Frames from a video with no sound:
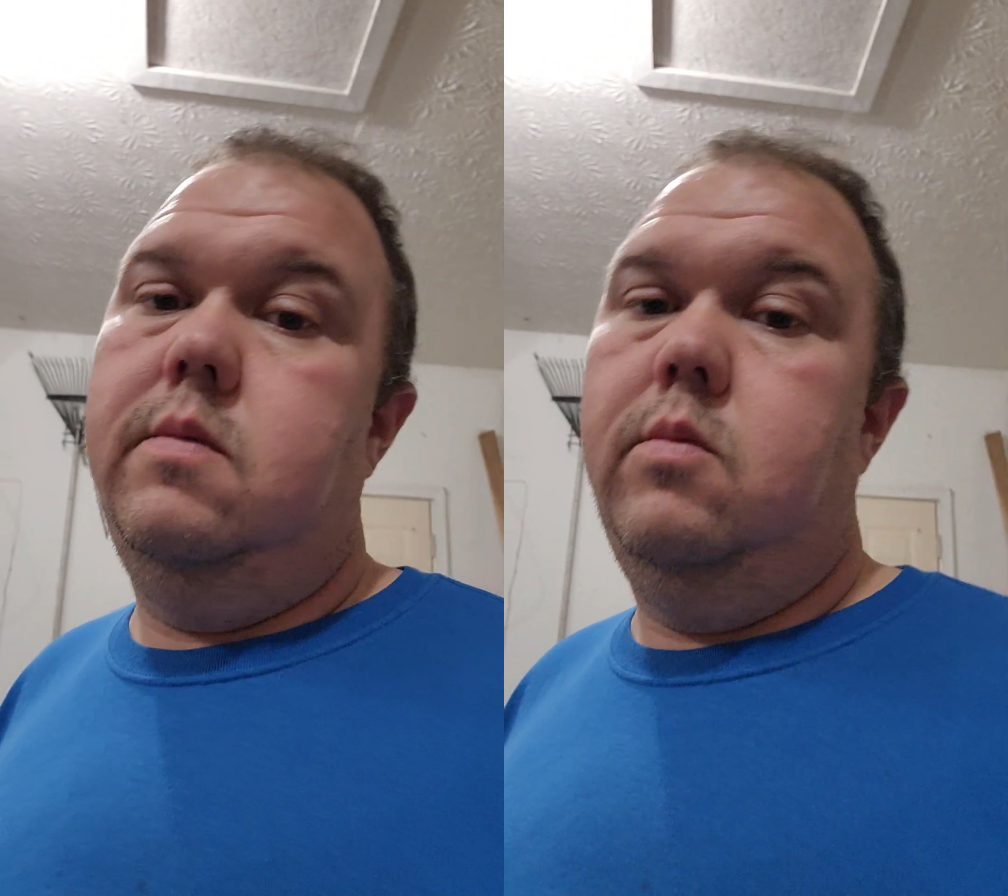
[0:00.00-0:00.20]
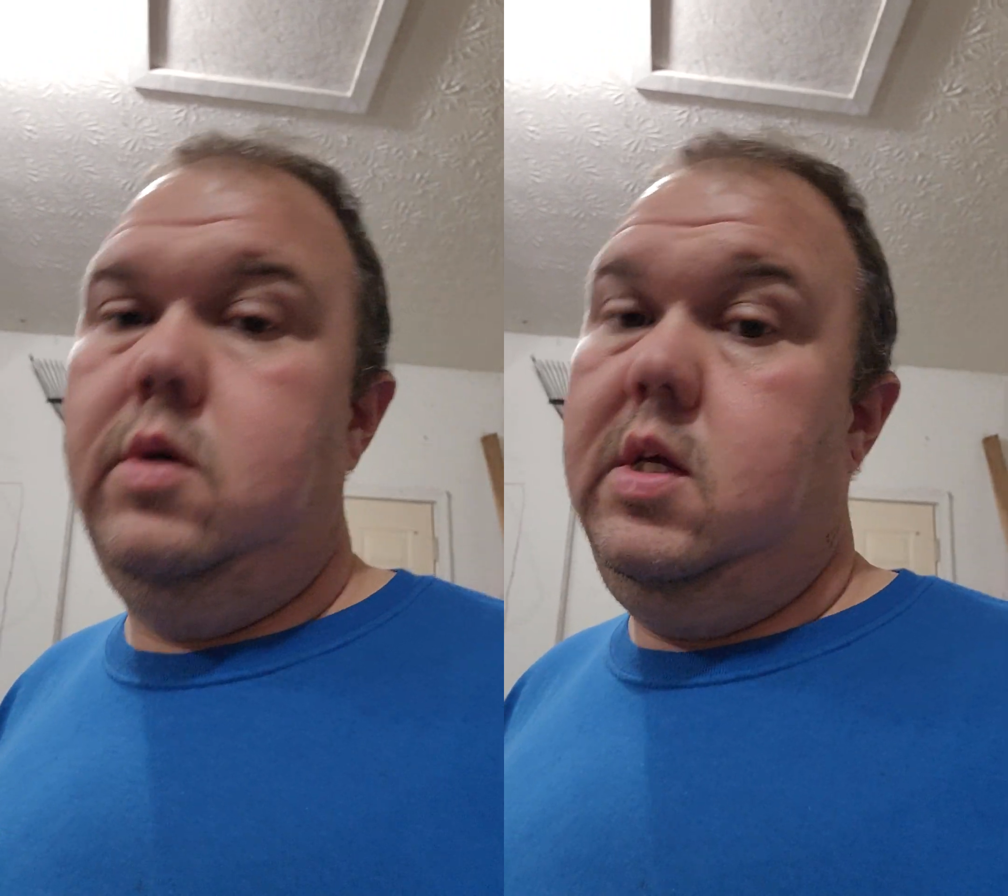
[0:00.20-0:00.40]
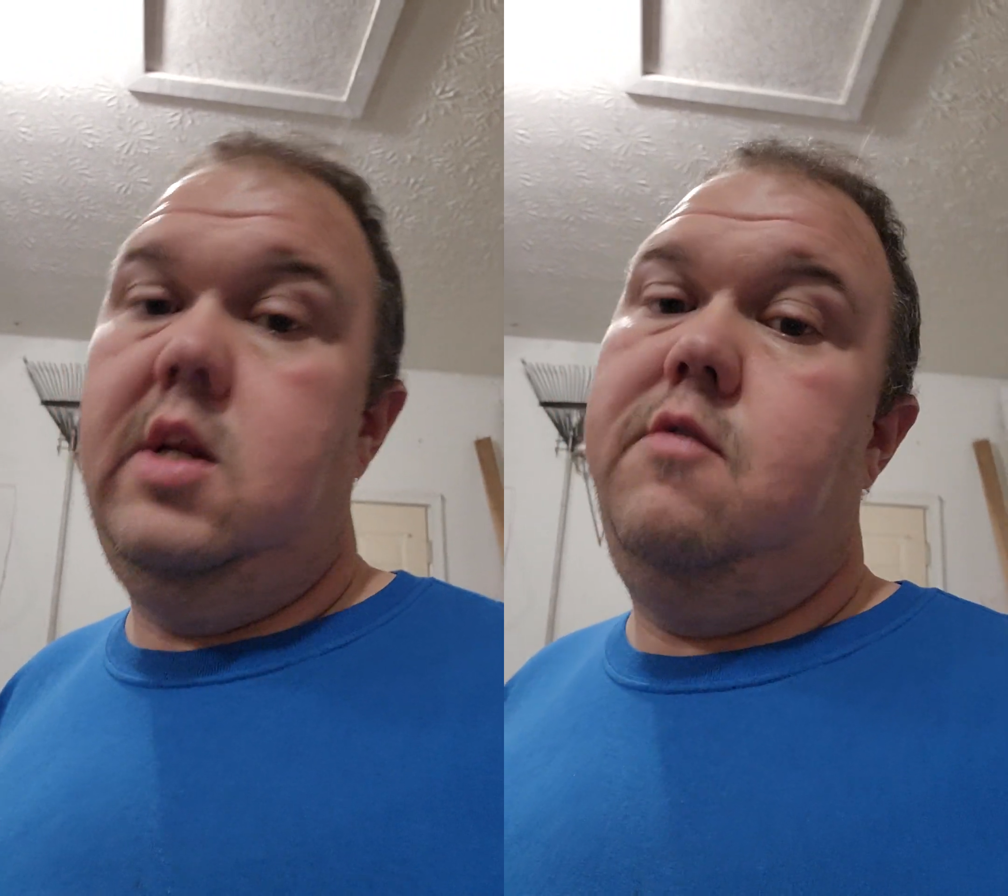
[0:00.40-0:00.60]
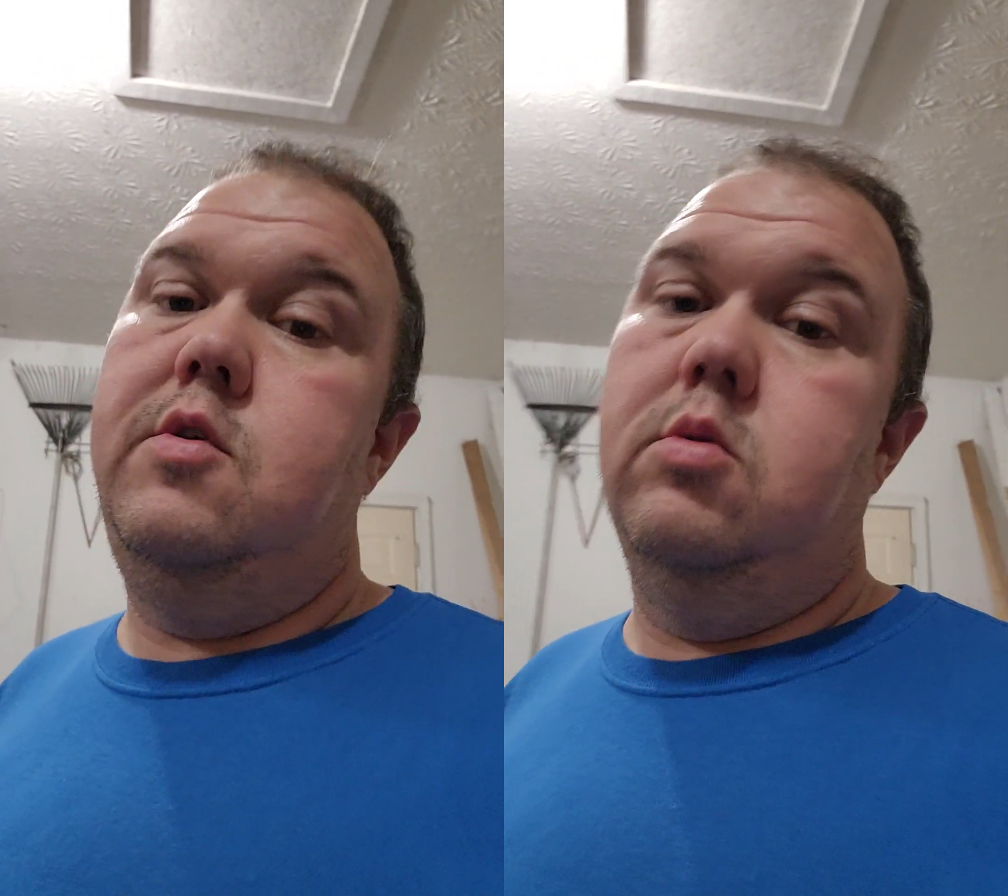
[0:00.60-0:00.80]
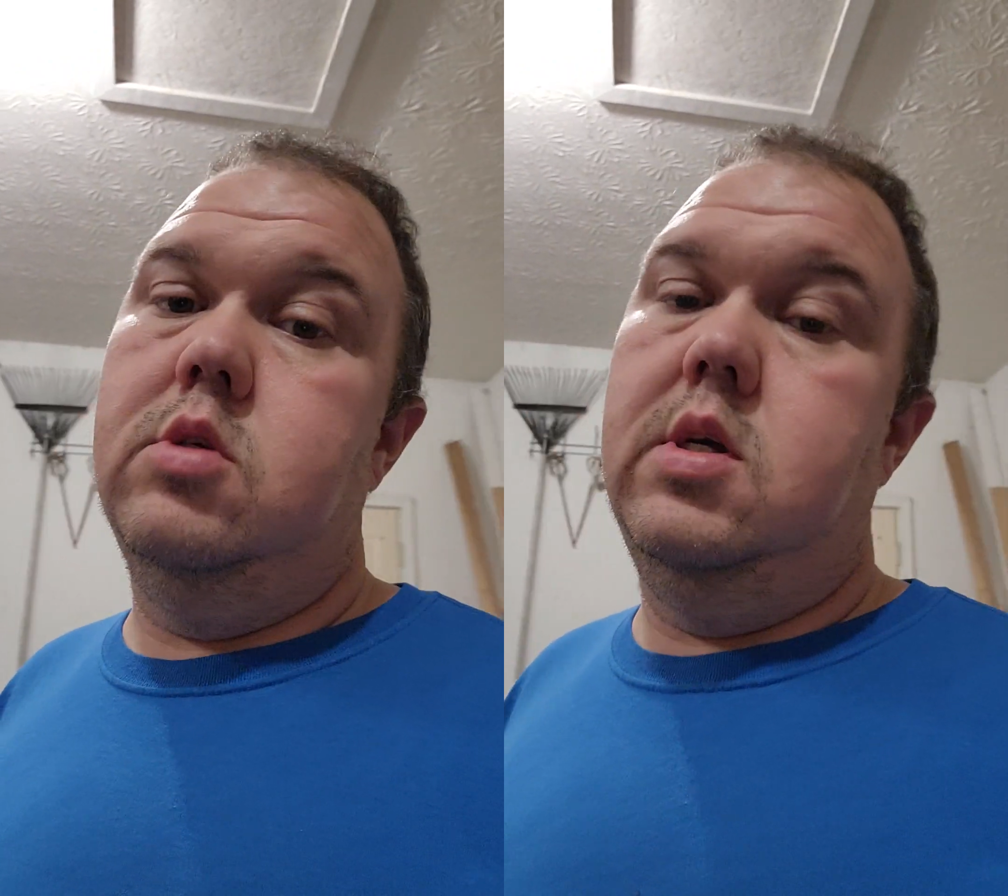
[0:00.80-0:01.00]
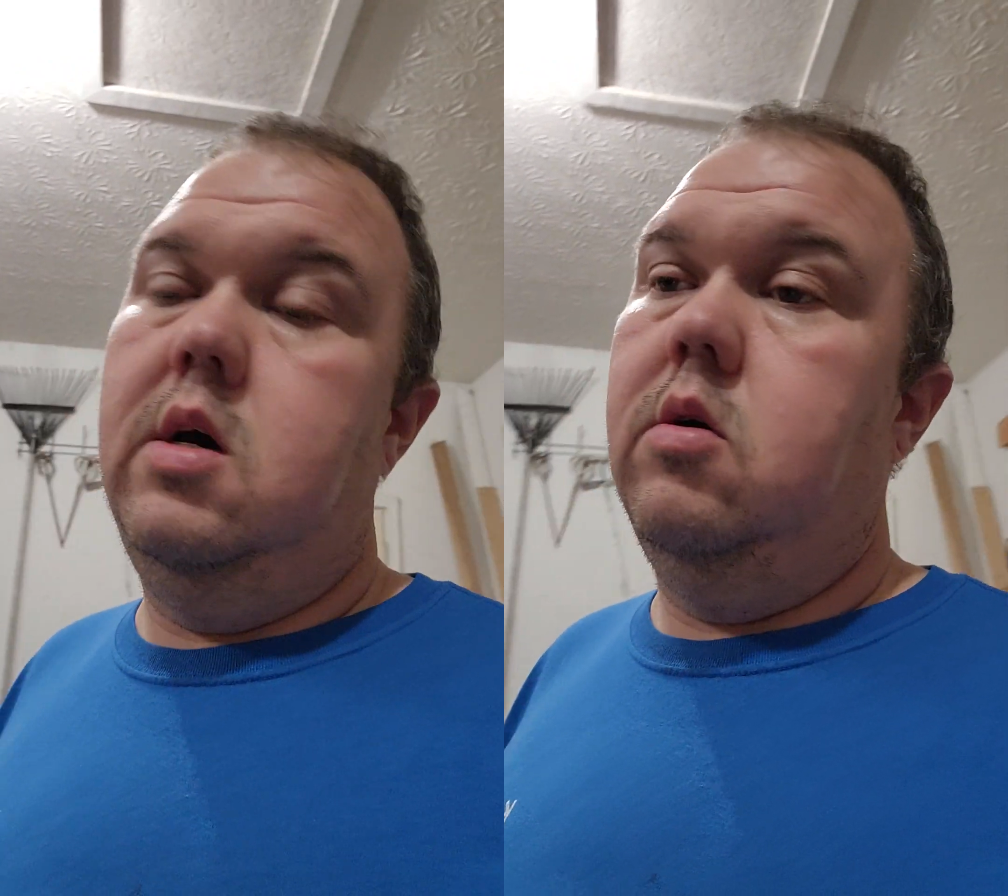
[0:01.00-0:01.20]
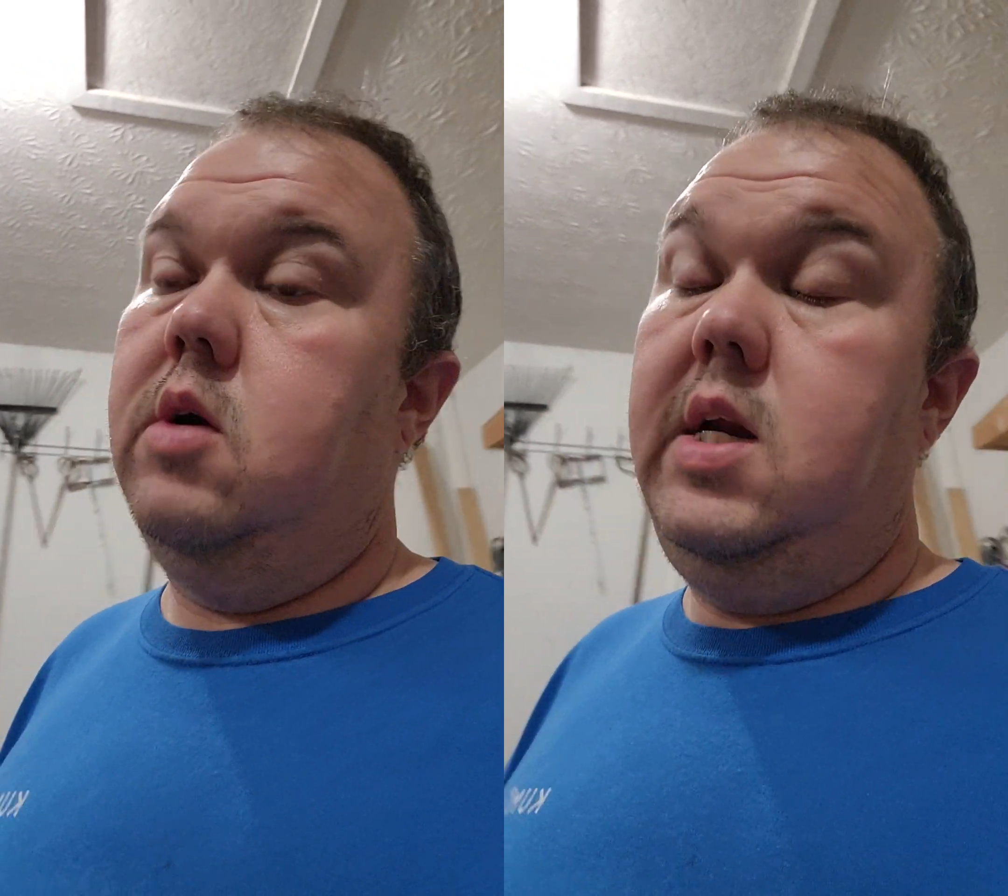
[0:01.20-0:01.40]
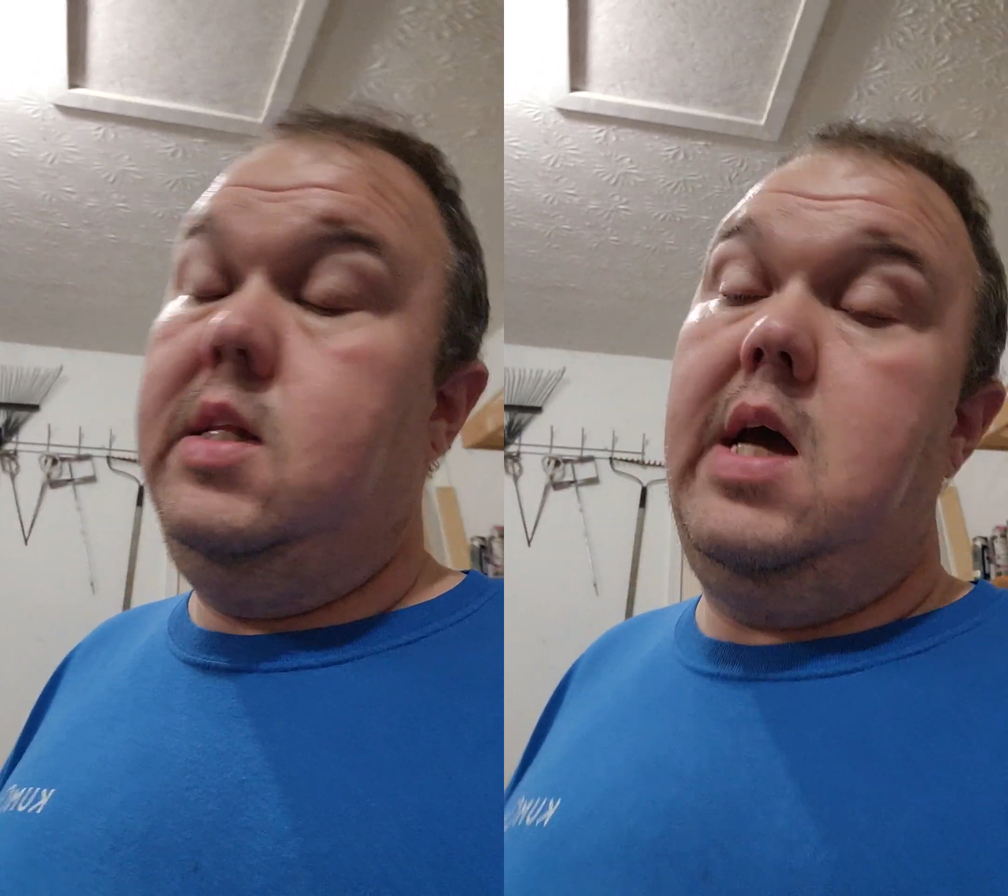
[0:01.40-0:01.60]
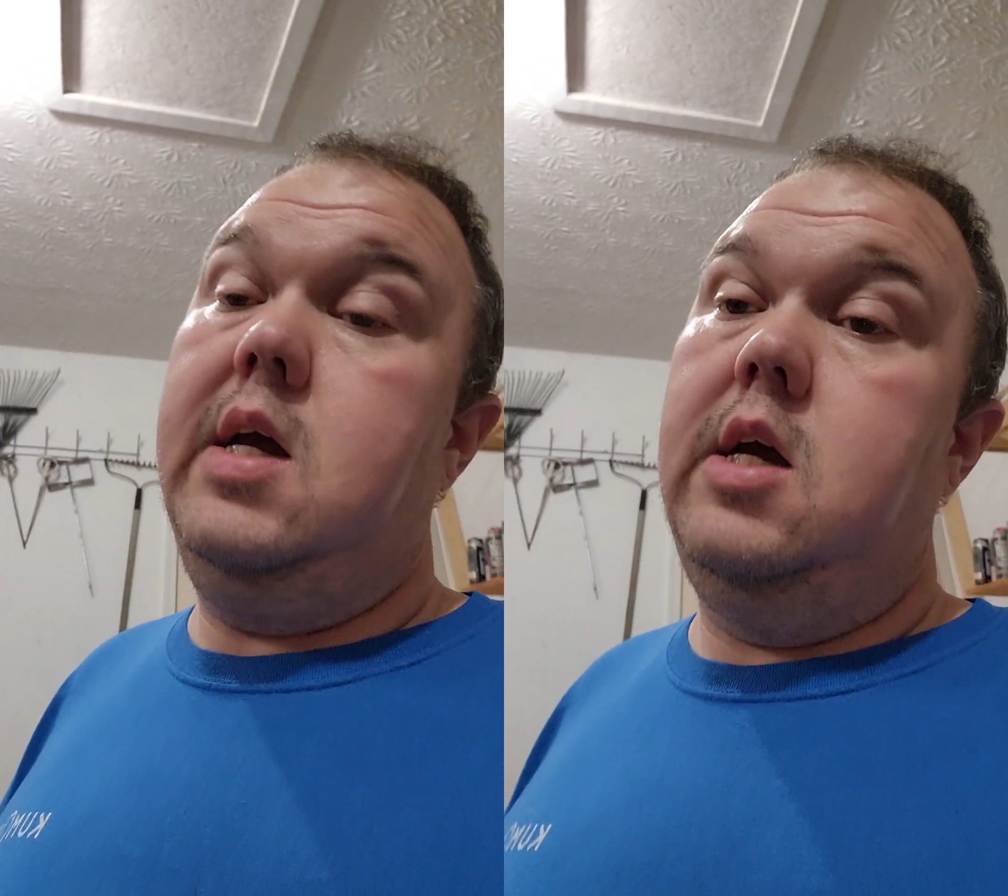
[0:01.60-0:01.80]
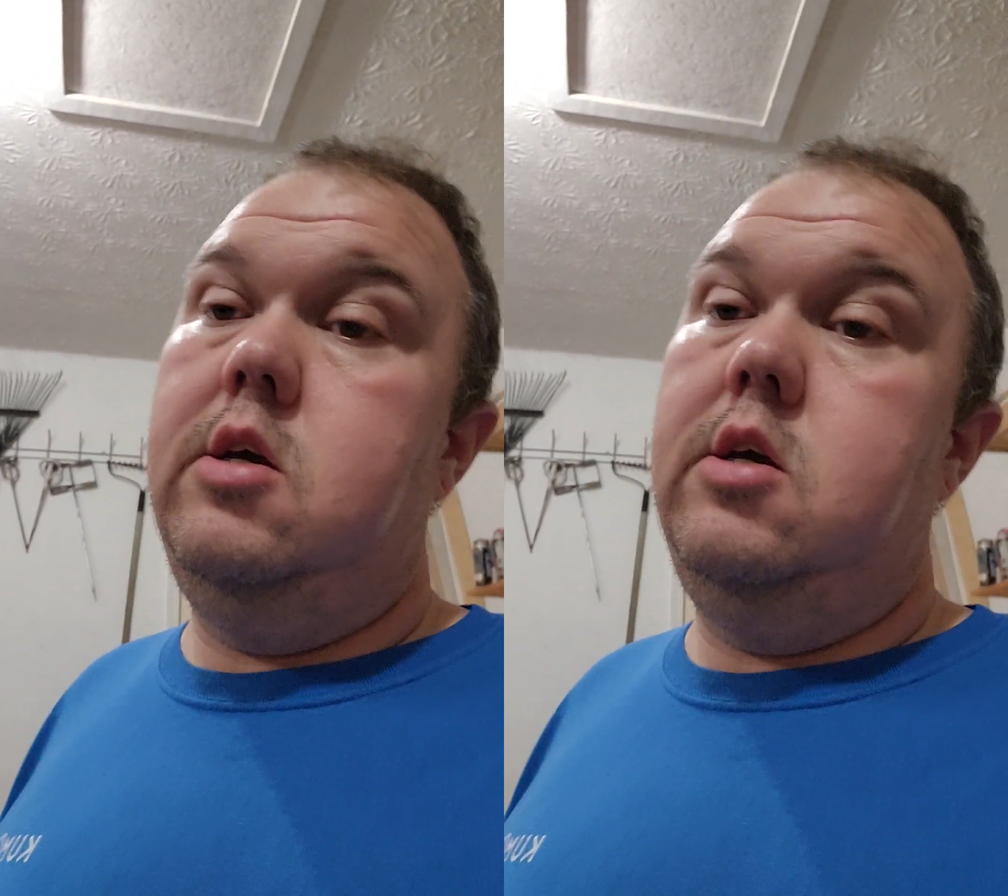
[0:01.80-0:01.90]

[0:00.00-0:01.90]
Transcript: with any fuel cell or any tank I